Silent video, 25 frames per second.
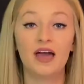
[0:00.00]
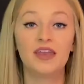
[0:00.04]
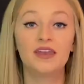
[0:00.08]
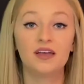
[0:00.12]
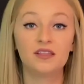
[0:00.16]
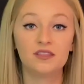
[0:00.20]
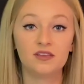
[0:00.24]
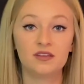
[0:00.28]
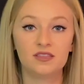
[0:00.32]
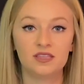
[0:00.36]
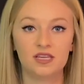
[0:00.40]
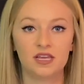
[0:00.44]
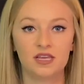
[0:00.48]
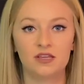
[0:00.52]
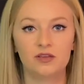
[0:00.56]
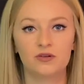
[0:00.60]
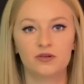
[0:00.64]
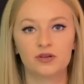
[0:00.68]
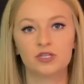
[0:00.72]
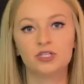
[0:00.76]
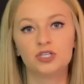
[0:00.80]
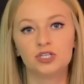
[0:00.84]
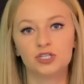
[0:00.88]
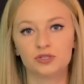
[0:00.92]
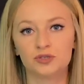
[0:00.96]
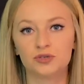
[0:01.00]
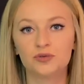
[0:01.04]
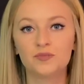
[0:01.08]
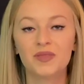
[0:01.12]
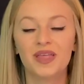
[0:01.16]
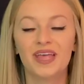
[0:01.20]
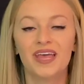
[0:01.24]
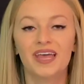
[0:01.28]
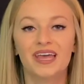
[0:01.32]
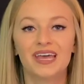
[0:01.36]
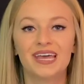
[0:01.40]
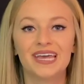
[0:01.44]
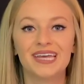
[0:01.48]
Another thing you can do
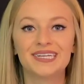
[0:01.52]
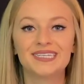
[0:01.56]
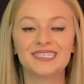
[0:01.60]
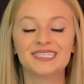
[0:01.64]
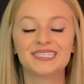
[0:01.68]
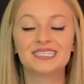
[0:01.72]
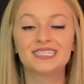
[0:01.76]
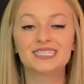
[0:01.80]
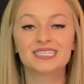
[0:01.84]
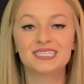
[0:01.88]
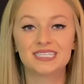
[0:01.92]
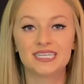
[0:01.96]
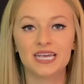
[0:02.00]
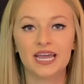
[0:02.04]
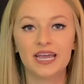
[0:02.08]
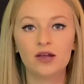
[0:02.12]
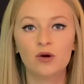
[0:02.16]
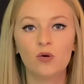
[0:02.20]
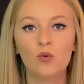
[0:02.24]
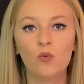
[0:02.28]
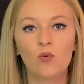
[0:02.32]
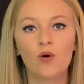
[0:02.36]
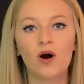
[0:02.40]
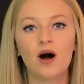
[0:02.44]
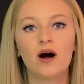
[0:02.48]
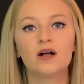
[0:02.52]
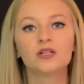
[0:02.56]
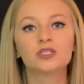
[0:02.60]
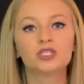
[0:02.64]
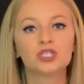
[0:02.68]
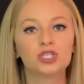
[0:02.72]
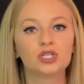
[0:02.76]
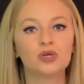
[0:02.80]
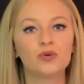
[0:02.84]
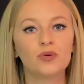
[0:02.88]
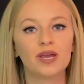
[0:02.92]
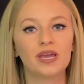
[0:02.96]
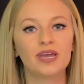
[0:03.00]
is sing while
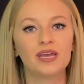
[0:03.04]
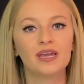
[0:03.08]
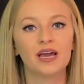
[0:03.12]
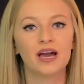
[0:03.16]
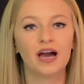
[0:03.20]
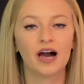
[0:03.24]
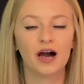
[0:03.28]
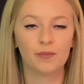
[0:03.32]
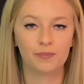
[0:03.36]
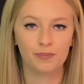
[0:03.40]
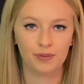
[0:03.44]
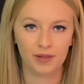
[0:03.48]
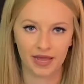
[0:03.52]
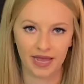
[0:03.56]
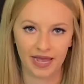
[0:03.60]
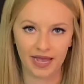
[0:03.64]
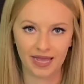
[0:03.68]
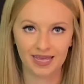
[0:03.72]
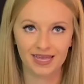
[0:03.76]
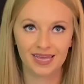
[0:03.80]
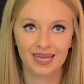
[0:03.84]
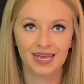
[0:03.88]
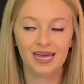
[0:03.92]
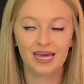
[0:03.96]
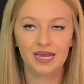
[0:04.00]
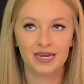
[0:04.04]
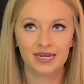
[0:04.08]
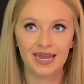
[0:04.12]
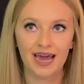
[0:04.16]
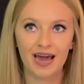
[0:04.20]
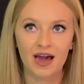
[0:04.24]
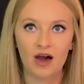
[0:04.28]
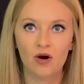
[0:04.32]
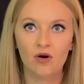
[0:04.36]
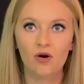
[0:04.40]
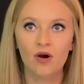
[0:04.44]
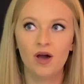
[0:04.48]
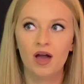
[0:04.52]
doing a plank.
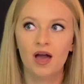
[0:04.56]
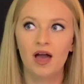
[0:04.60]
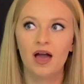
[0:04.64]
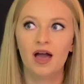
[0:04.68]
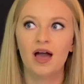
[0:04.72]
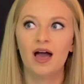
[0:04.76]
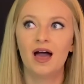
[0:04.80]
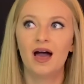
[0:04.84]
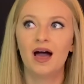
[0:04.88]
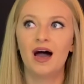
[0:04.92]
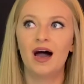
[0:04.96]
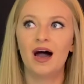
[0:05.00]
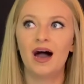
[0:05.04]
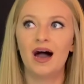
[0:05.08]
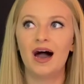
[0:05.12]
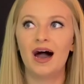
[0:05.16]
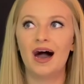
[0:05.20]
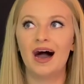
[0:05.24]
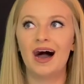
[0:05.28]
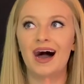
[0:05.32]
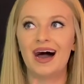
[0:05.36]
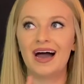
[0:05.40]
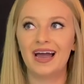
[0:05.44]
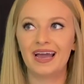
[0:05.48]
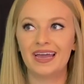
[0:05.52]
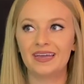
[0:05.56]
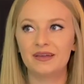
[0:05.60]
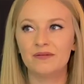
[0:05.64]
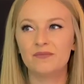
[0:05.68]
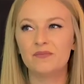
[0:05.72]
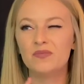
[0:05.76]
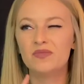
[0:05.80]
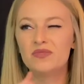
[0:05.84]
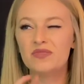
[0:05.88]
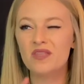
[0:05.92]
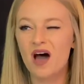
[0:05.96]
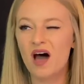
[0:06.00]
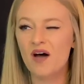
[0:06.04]
Now, I
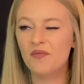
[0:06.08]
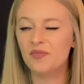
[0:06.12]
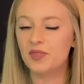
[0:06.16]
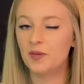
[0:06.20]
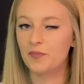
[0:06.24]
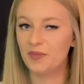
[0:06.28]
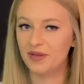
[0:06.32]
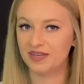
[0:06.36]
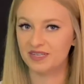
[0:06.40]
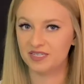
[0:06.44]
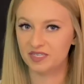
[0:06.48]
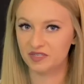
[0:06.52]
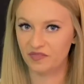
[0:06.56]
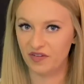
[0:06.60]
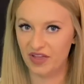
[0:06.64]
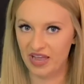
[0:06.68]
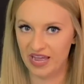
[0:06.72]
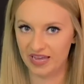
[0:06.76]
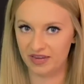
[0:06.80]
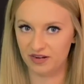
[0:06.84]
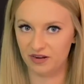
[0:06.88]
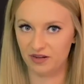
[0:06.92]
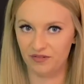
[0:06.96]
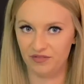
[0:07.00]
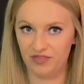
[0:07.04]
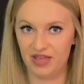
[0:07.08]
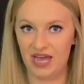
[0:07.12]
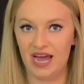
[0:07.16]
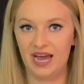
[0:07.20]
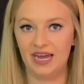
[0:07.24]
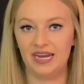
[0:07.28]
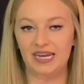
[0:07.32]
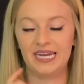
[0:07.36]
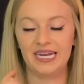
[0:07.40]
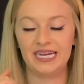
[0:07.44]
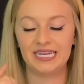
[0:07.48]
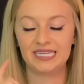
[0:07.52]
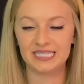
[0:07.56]
am not the biggest fan of
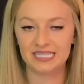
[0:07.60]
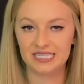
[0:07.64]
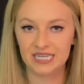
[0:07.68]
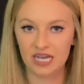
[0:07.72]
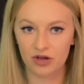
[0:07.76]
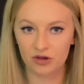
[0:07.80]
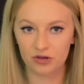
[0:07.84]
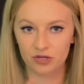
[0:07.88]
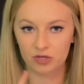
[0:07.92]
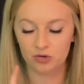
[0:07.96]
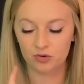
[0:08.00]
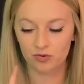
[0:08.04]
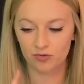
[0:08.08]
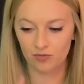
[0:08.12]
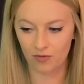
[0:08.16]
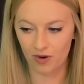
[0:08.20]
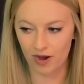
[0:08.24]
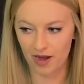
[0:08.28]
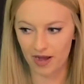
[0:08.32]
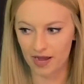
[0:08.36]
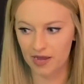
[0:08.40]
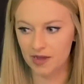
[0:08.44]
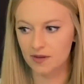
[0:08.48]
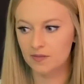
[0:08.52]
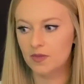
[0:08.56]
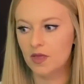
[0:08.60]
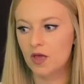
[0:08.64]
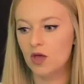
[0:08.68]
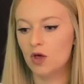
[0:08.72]
that, and I can tell you why.